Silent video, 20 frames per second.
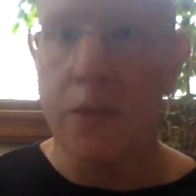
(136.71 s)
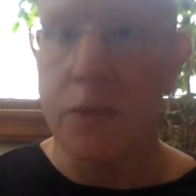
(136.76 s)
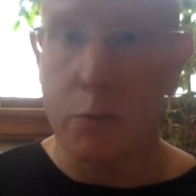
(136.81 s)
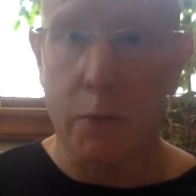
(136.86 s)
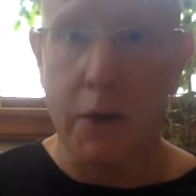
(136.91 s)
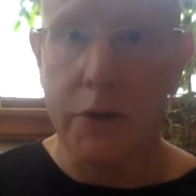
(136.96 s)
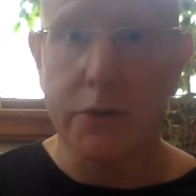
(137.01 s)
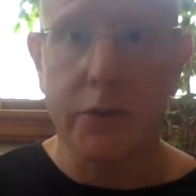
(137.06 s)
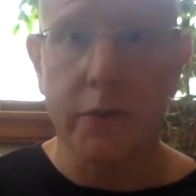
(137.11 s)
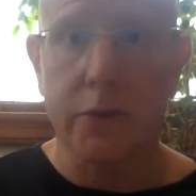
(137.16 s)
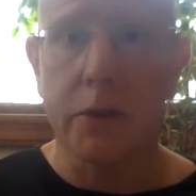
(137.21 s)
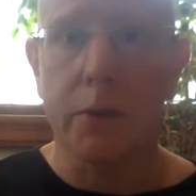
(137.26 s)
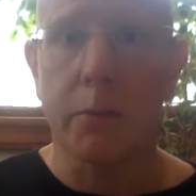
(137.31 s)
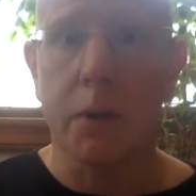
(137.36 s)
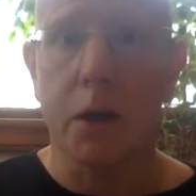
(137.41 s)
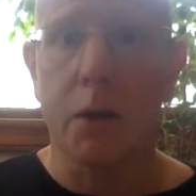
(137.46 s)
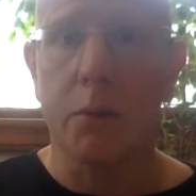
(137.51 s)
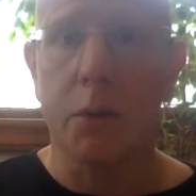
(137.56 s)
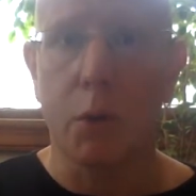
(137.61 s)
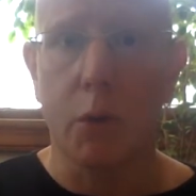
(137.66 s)
The rest of it
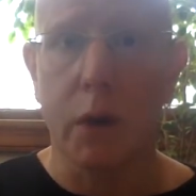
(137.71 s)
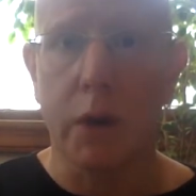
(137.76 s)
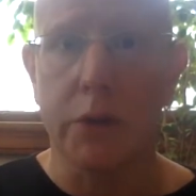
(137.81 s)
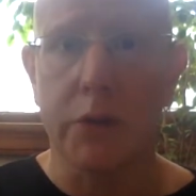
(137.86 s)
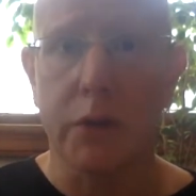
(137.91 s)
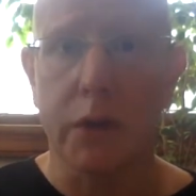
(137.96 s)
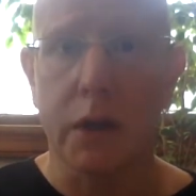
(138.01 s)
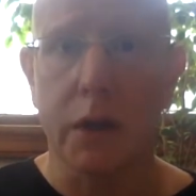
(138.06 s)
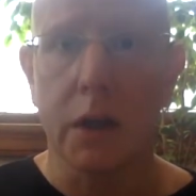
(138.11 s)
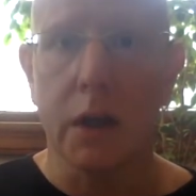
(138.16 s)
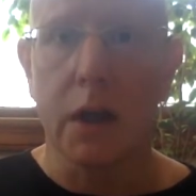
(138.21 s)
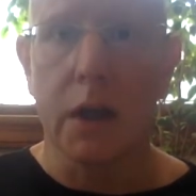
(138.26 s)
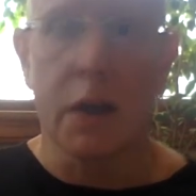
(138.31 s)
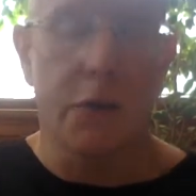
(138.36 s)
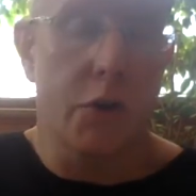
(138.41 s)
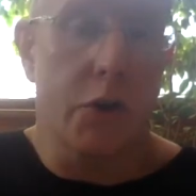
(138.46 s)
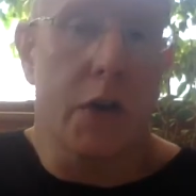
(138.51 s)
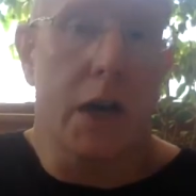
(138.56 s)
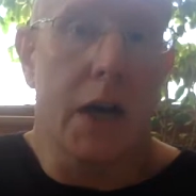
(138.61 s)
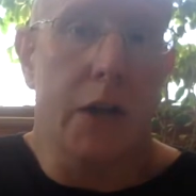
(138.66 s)
better be resting.
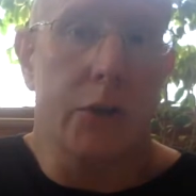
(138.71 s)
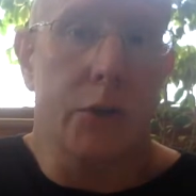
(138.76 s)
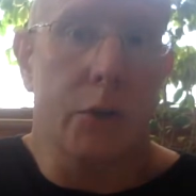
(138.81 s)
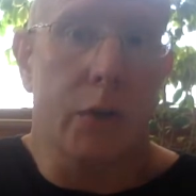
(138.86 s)
If you're not